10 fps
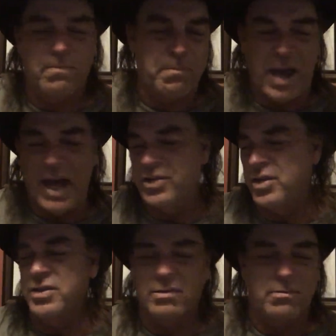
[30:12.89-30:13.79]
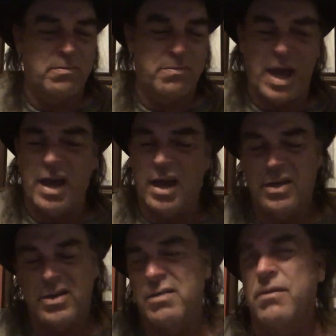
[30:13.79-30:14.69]
bash us and bag
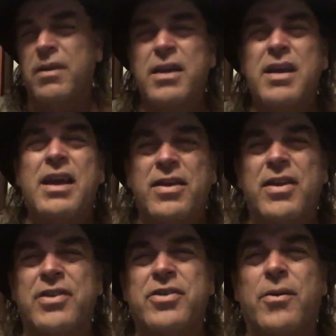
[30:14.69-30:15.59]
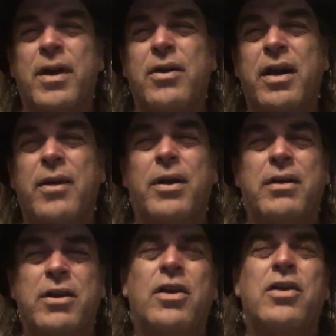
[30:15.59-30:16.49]
us, and then they turn around and go, hey, what,
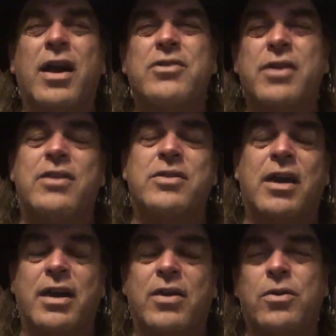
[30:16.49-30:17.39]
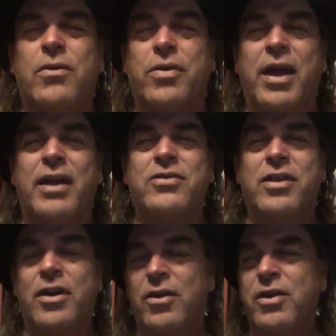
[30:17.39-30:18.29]
you know, you guys are actually kind of cool. Thanks.
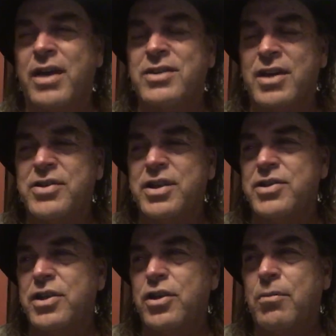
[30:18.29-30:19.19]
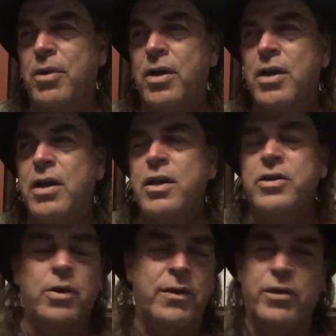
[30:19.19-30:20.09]
You know, you guys got a sense of humor.
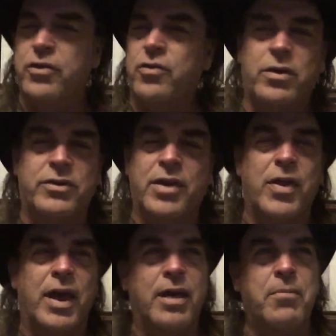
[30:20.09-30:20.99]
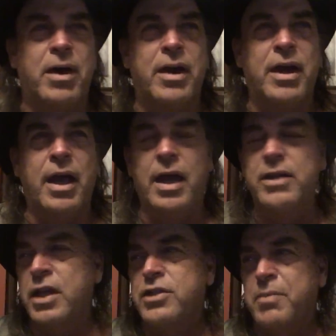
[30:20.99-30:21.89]
So even the trolls, I thank. But
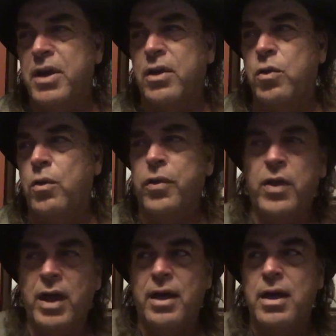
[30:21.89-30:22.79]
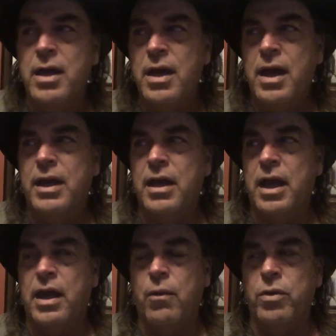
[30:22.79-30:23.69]
it's been a cool thing,
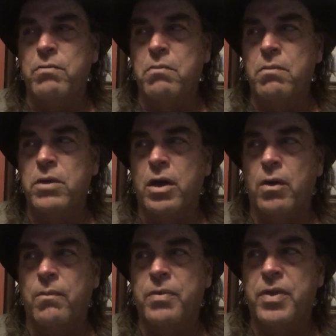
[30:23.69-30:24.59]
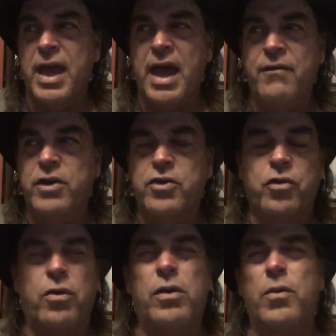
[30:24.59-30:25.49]
and it wouldn't, you know, they have
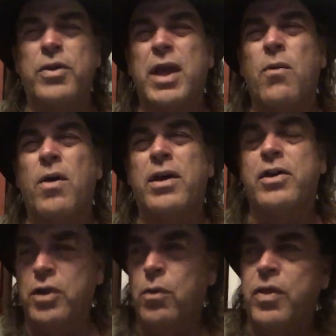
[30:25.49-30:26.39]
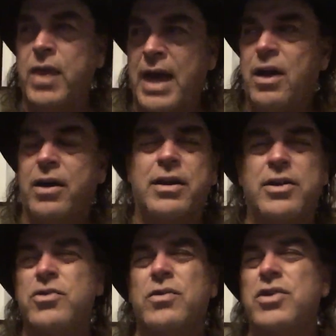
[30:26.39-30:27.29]
control of what they want to do with that on
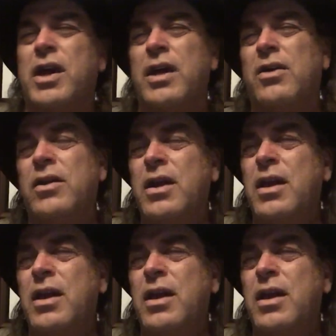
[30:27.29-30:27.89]
History Channel.